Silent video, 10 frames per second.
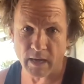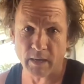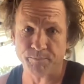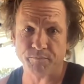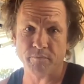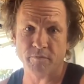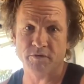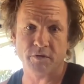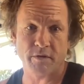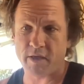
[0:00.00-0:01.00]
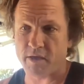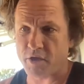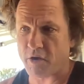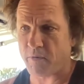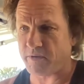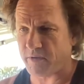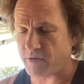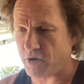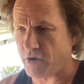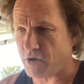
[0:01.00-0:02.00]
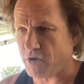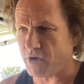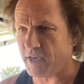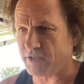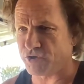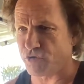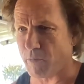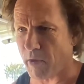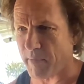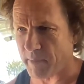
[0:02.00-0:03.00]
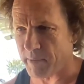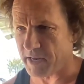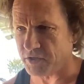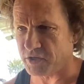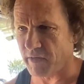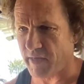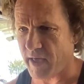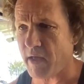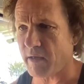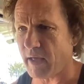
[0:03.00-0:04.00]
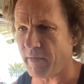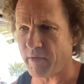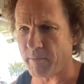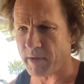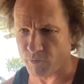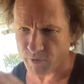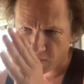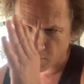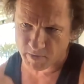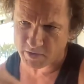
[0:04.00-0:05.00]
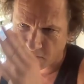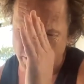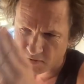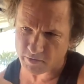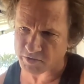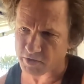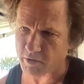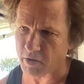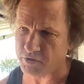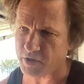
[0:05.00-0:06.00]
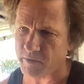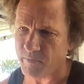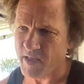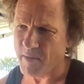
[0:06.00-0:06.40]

Um, so I think you know it's you know you, you, get strong by being a bit insular there, and then being really committed to your psychology. Yeah.